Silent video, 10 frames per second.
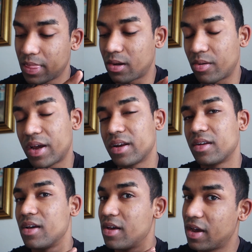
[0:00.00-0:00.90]

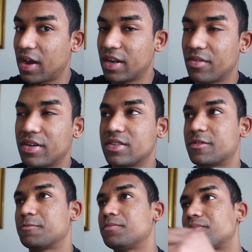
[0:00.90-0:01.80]
Alright, anyways,
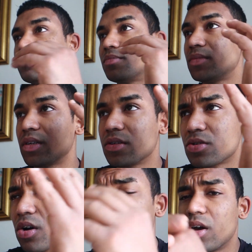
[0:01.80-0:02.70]

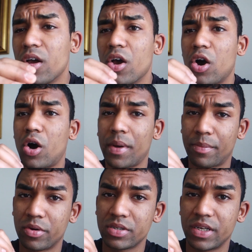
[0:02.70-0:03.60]
so on my
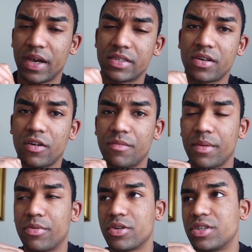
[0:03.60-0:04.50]
push day, I start off my
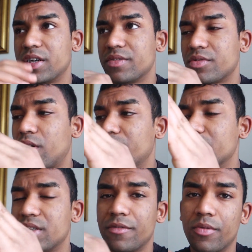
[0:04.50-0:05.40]
push day
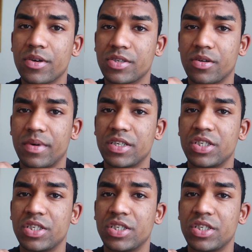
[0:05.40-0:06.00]
obviously focusing on my